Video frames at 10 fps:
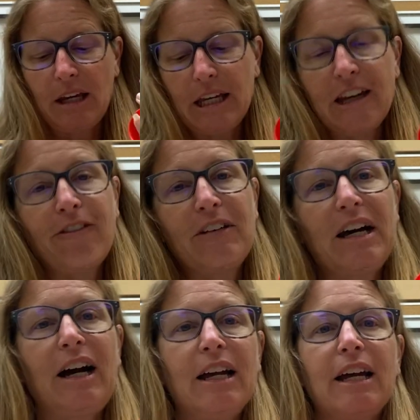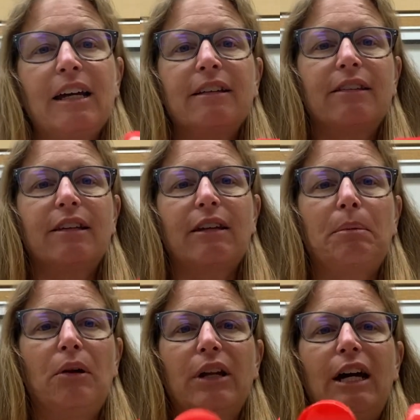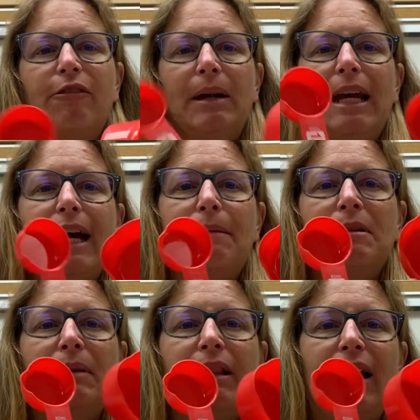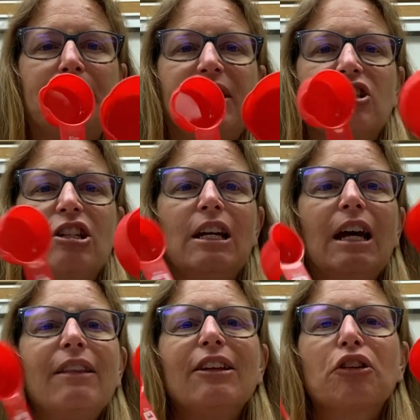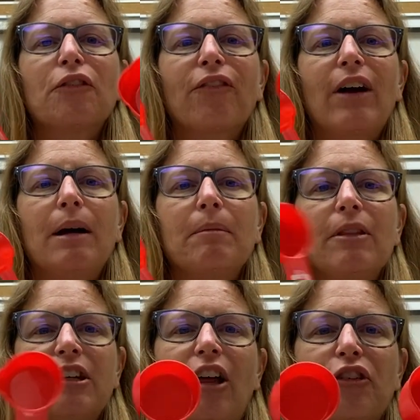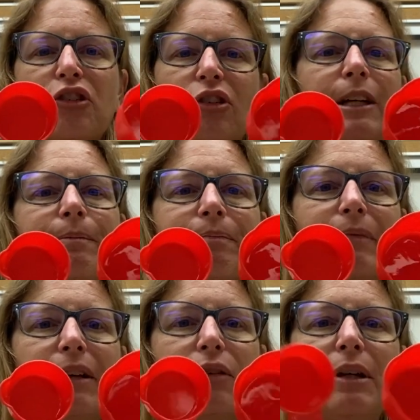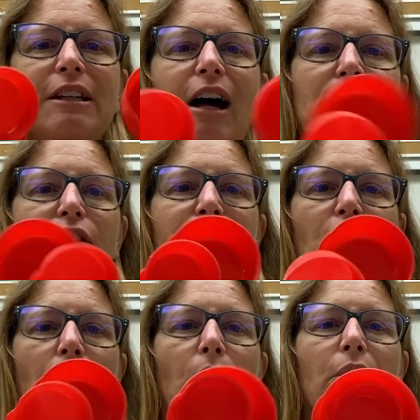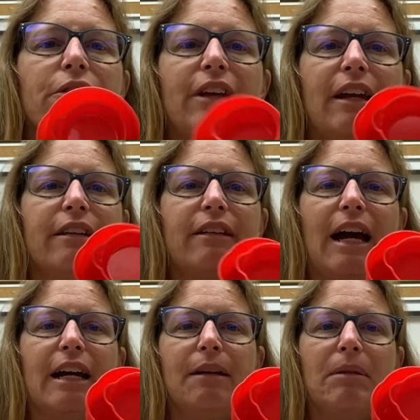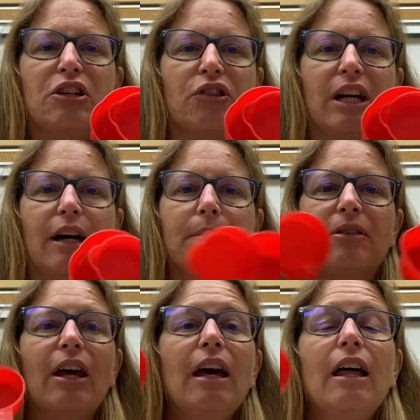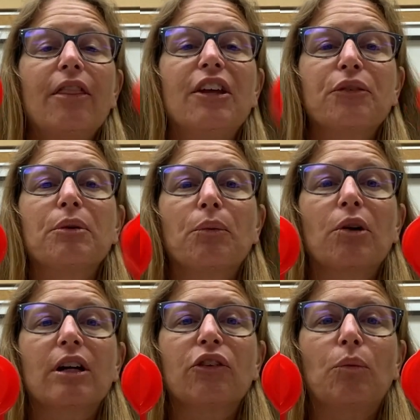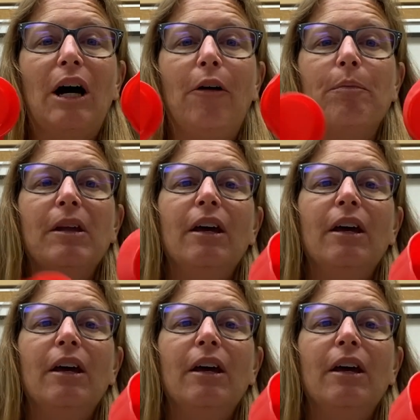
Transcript: If not, guys, these I pulled out of my cabinet in my lab section. These are from the Dollar Tree. So $1 for a whole set of stacking measuring cups. This would work as well.